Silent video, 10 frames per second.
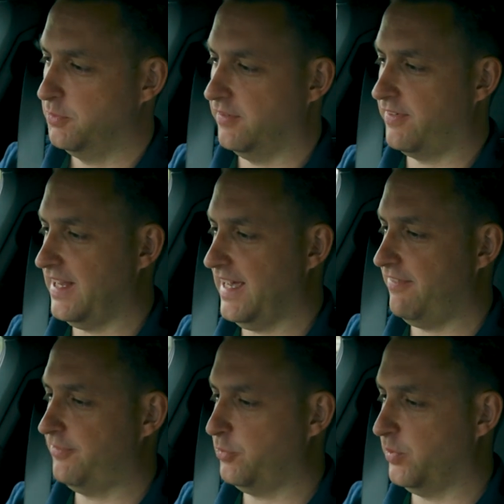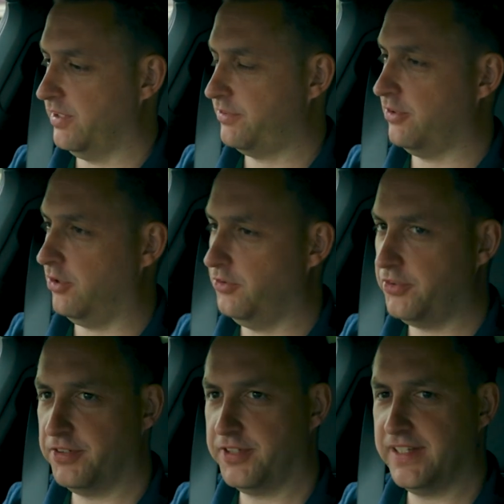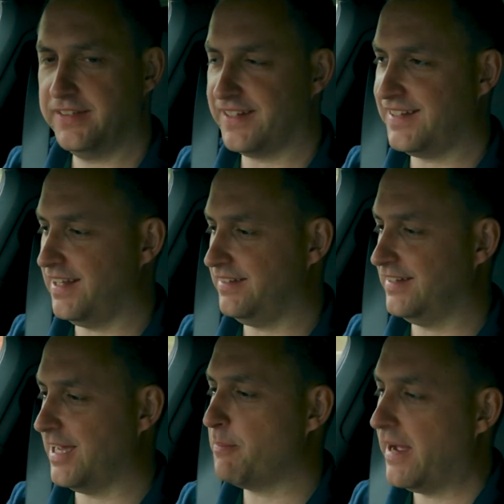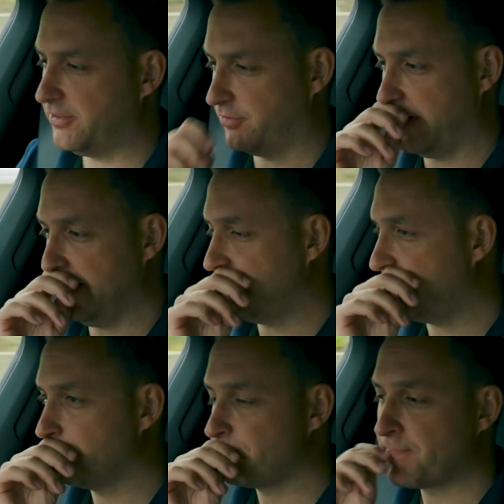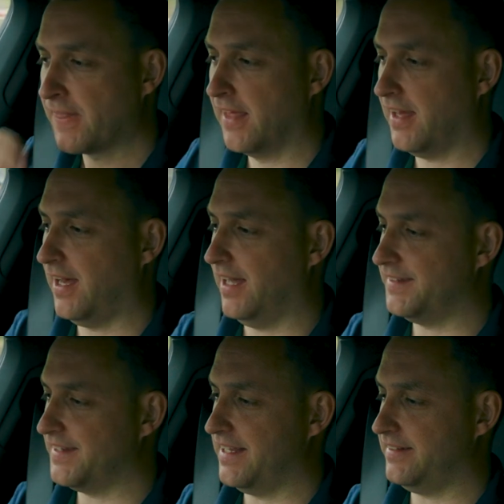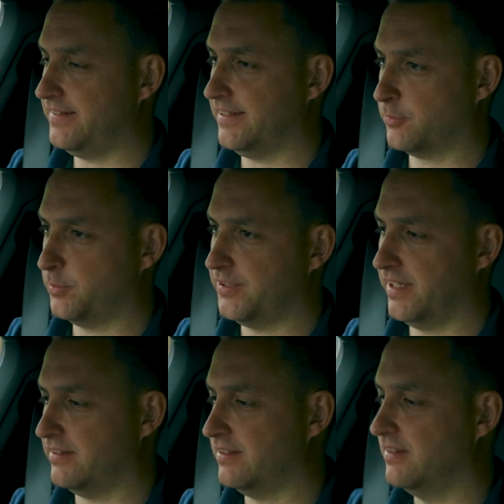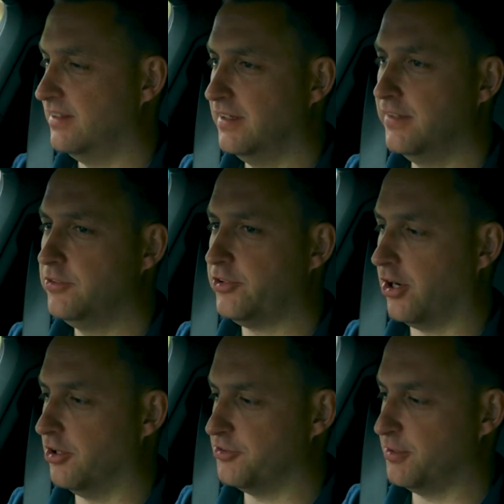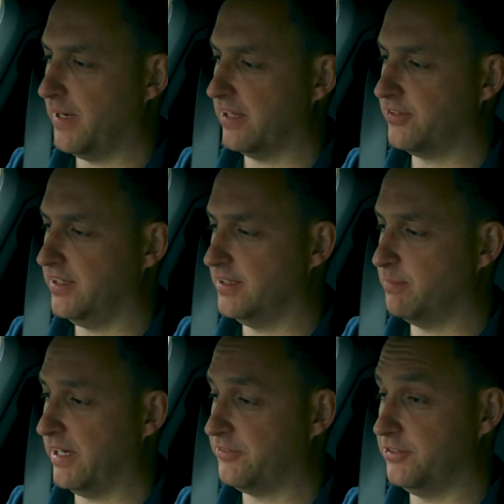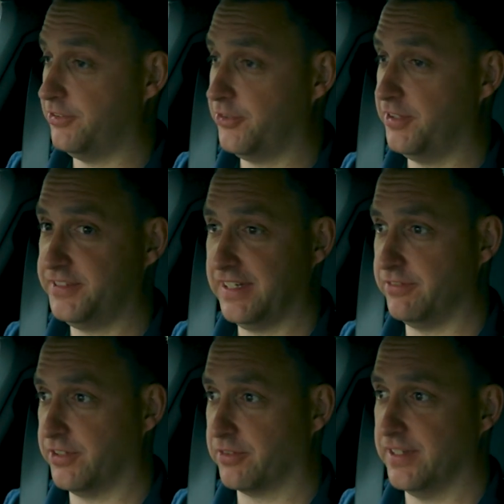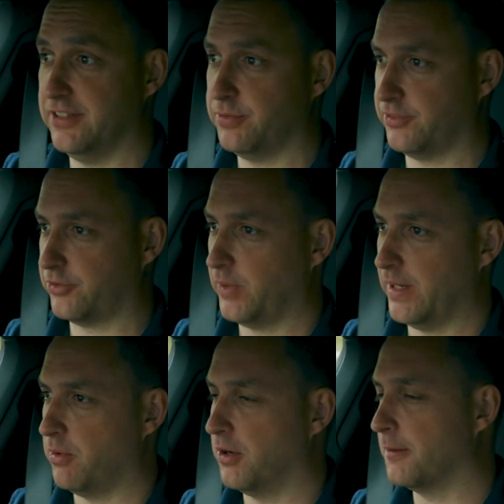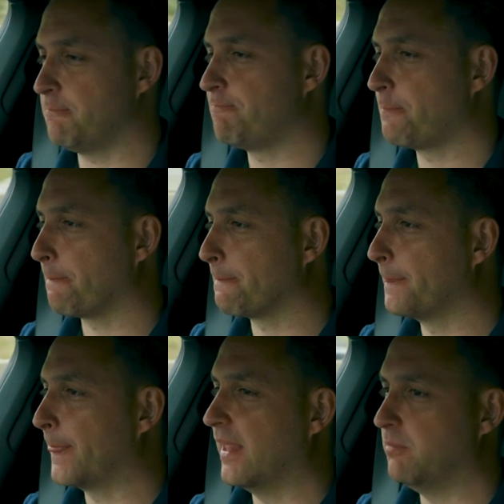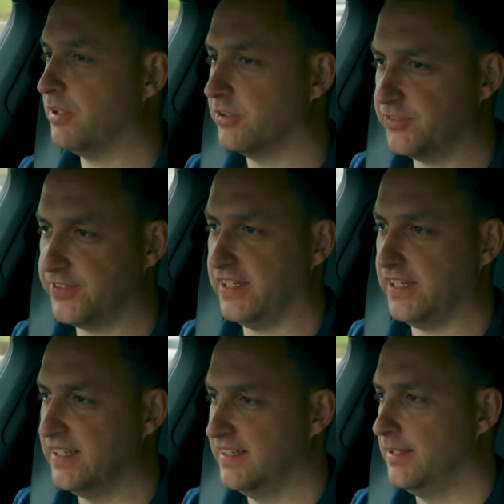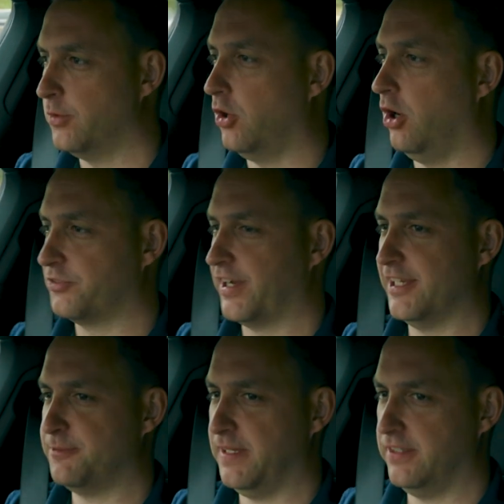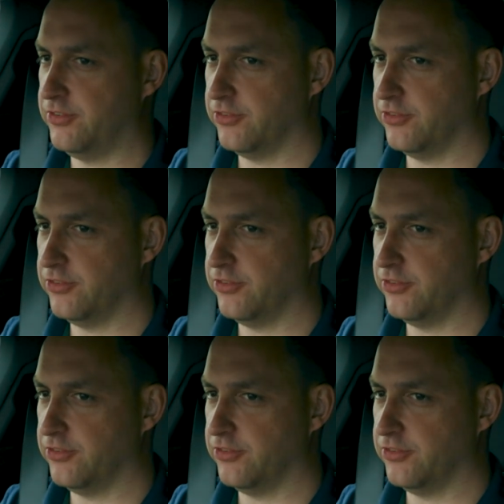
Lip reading: We've left with 199 miles of range and 96% charge in the battery. And the battery's 37 degrees, which is quite warm, because the ultra high speed